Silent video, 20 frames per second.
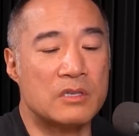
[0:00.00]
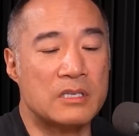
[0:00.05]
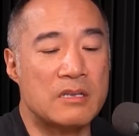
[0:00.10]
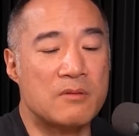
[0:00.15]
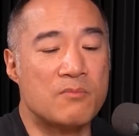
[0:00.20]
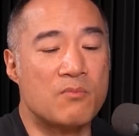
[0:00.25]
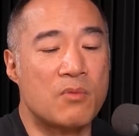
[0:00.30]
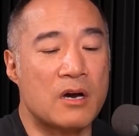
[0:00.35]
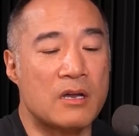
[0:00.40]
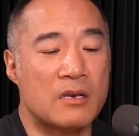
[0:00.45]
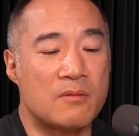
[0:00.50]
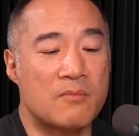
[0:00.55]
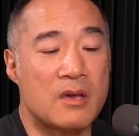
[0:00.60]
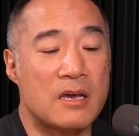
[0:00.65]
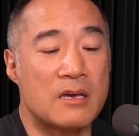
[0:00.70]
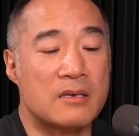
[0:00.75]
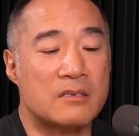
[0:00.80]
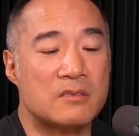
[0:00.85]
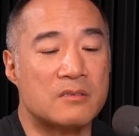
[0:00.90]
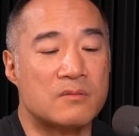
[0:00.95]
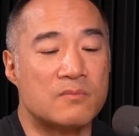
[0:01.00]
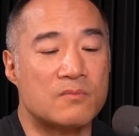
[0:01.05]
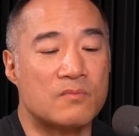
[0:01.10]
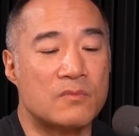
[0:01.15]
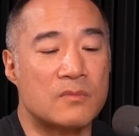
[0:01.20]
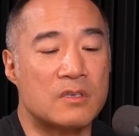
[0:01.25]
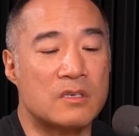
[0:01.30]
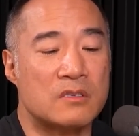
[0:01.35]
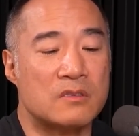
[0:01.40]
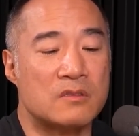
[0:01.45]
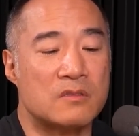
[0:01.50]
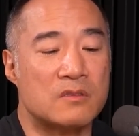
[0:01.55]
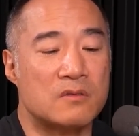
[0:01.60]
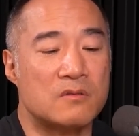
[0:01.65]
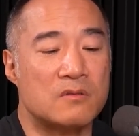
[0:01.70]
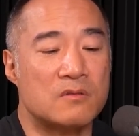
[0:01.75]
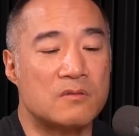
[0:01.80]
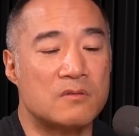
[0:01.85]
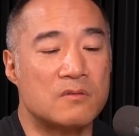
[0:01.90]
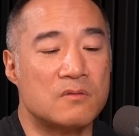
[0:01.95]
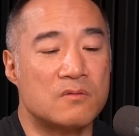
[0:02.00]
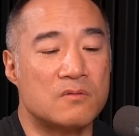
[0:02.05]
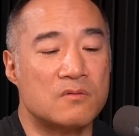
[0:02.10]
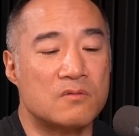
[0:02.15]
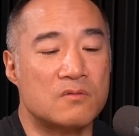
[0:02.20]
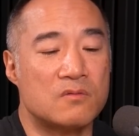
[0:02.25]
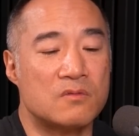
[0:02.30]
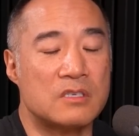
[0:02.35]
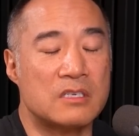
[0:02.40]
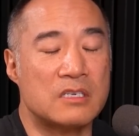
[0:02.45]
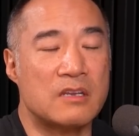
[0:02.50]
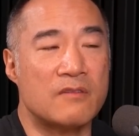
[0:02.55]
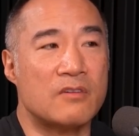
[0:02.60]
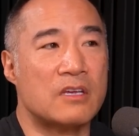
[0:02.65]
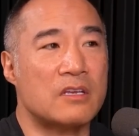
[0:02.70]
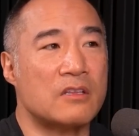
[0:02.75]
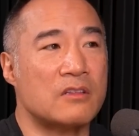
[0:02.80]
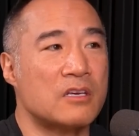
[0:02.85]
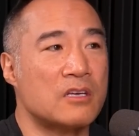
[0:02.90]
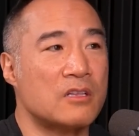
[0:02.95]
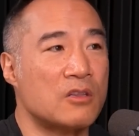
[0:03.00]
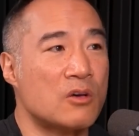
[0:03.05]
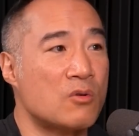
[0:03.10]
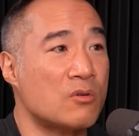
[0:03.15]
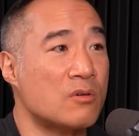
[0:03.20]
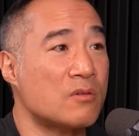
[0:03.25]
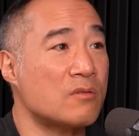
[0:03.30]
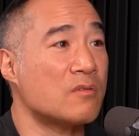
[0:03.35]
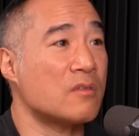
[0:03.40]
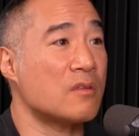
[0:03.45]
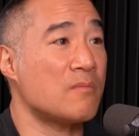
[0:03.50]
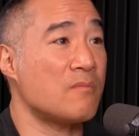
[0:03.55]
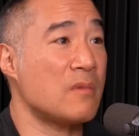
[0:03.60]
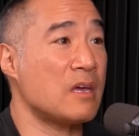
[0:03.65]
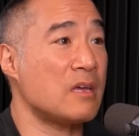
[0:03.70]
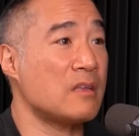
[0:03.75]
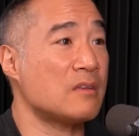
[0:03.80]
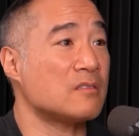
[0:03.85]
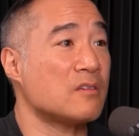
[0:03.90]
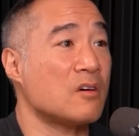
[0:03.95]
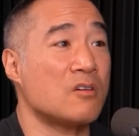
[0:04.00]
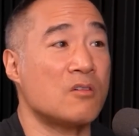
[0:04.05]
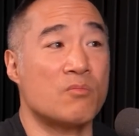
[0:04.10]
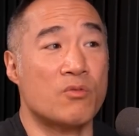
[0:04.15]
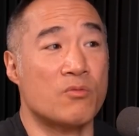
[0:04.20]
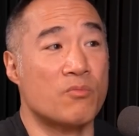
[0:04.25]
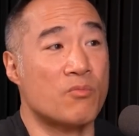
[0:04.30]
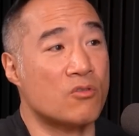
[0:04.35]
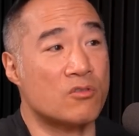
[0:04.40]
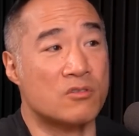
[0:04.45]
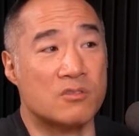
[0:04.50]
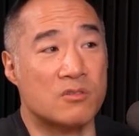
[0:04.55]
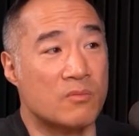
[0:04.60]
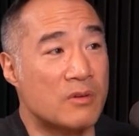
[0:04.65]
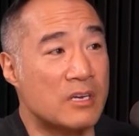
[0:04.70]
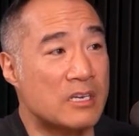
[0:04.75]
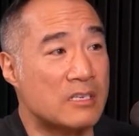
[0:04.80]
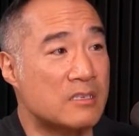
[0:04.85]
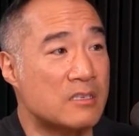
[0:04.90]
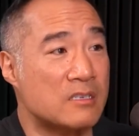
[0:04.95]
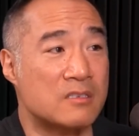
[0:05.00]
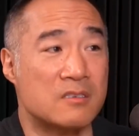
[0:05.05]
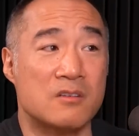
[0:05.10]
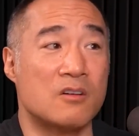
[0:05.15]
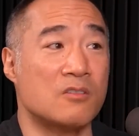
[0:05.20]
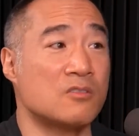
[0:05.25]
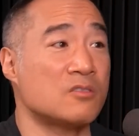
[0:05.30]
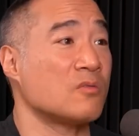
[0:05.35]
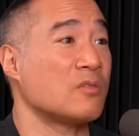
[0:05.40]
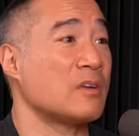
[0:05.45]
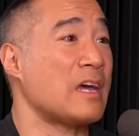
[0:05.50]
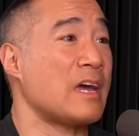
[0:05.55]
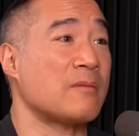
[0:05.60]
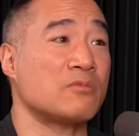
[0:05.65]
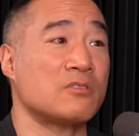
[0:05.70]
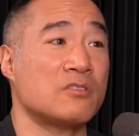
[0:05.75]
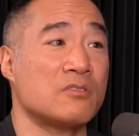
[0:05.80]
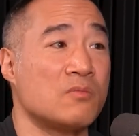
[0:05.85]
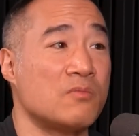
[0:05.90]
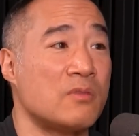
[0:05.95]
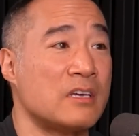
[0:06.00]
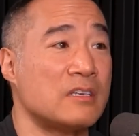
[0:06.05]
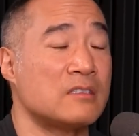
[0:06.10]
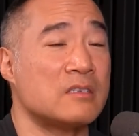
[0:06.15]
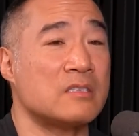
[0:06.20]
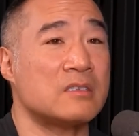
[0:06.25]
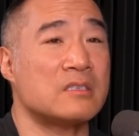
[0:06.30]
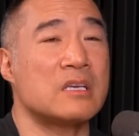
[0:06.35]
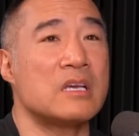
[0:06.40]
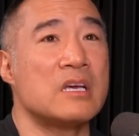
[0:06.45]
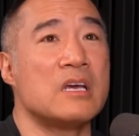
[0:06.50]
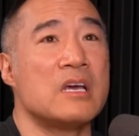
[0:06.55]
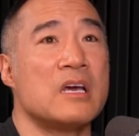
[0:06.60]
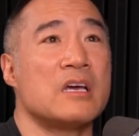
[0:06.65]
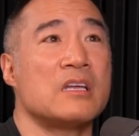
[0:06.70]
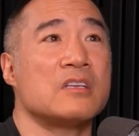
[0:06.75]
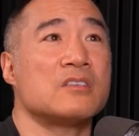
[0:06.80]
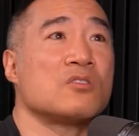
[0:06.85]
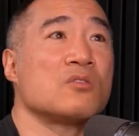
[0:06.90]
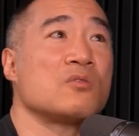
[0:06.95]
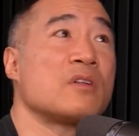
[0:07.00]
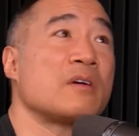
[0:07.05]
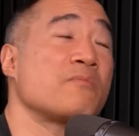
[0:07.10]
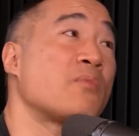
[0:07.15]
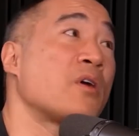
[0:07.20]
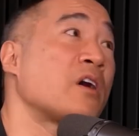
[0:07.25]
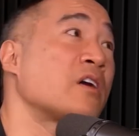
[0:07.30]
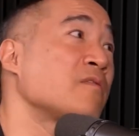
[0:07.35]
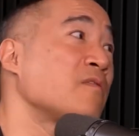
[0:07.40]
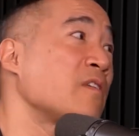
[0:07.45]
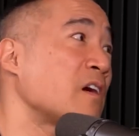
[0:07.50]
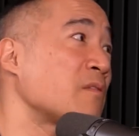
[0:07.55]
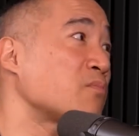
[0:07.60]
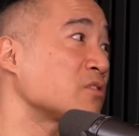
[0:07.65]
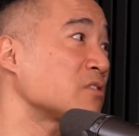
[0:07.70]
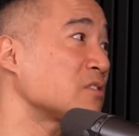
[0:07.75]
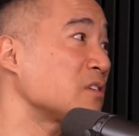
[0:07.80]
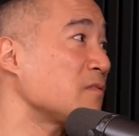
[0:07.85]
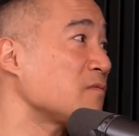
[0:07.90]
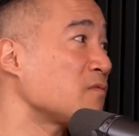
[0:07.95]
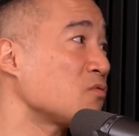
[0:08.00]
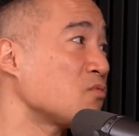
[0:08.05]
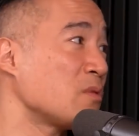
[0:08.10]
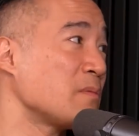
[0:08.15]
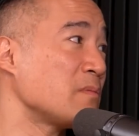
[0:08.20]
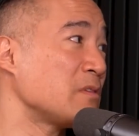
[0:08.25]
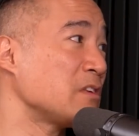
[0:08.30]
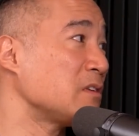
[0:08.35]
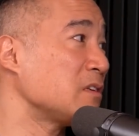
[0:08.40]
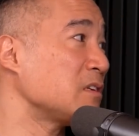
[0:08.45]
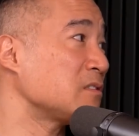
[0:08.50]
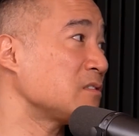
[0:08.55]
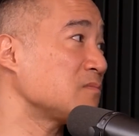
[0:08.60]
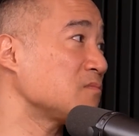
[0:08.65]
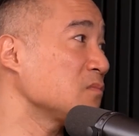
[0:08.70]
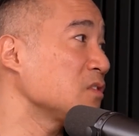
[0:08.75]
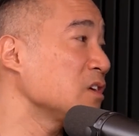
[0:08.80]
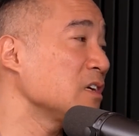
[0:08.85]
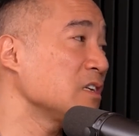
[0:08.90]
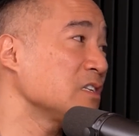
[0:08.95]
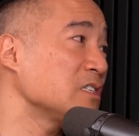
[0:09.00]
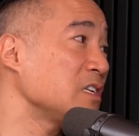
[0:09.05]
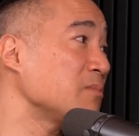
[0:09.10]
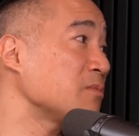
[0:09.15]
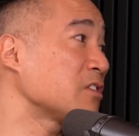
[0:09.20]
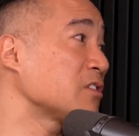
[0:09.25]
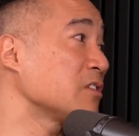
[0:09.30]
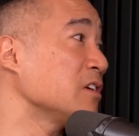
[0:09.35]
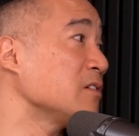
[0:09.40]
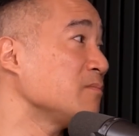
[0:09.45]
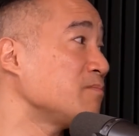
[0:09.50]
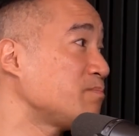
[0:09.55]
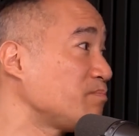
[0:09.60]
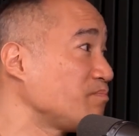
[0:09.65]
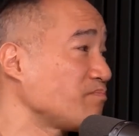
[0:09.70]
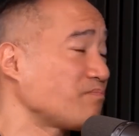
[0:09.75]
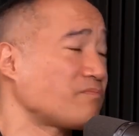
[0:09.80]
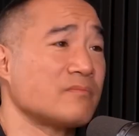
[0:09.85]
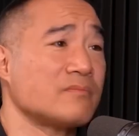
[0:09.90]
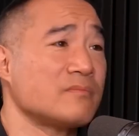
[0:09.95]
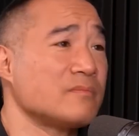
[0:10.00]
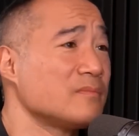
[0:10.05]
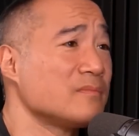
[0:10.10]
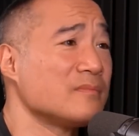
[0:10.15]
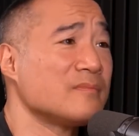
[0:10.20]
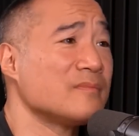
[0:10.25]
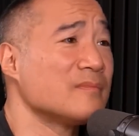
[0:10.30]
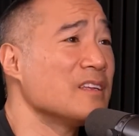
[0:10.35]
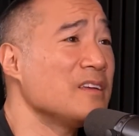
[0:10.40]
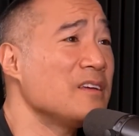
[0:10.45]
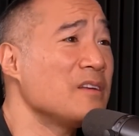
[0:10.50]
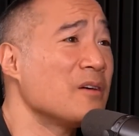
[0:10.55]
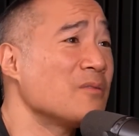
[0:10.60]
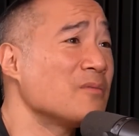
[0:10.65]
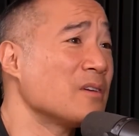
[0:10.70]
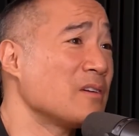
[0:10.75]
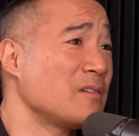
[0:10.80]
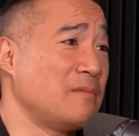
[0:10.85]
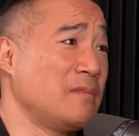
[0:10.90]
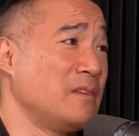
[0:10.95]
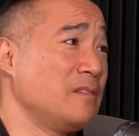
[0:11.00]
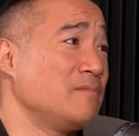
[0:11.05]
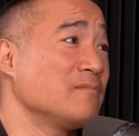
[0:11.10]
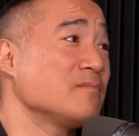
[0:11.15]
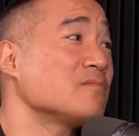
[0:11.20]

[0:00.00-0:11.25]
lean body mass is significantly lower than men's on a proportional basis and also an absolute basis, and so like body fat percent for women is typically, you know, it,